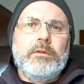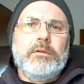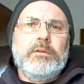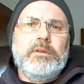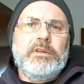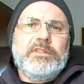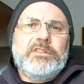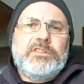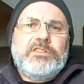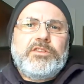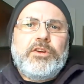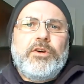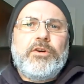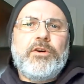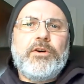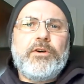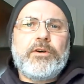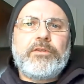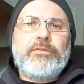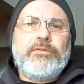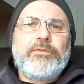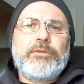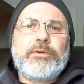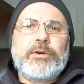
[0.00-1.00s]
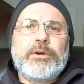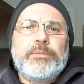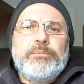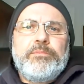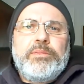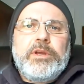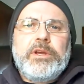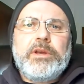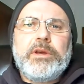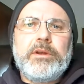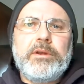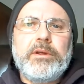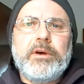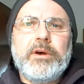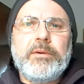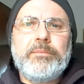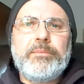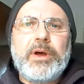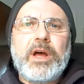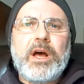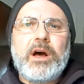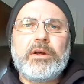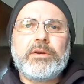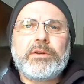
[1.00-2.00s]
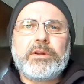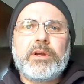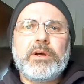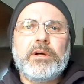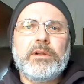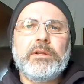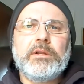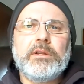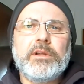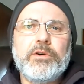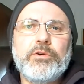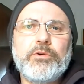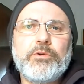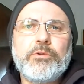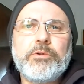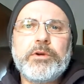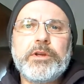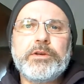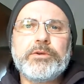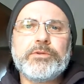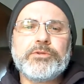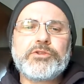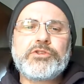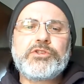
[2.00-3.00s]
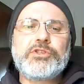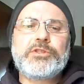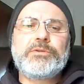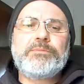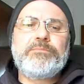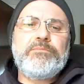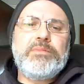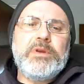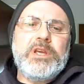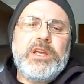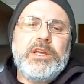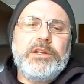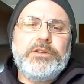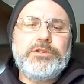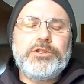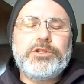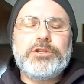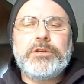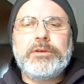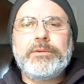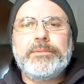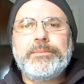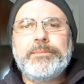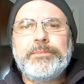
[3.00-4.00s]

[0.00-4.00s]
Let's talk for a bit about colloquial speech.